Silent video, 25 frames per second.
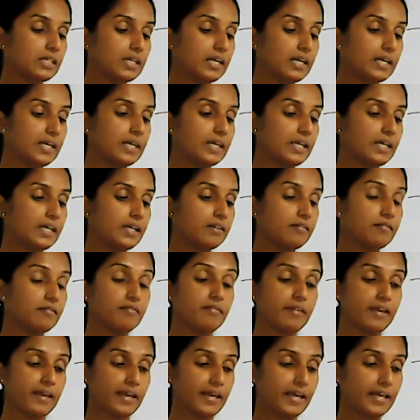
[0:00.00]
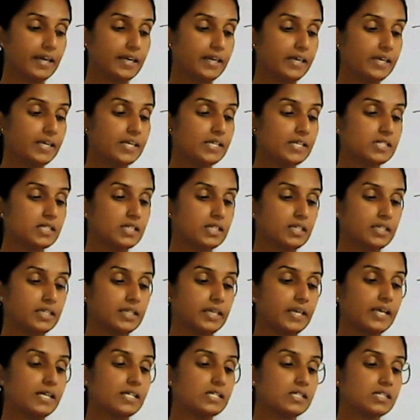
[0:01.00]
reading varies
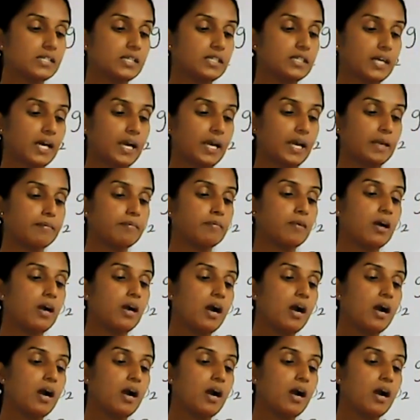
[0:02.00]
against the time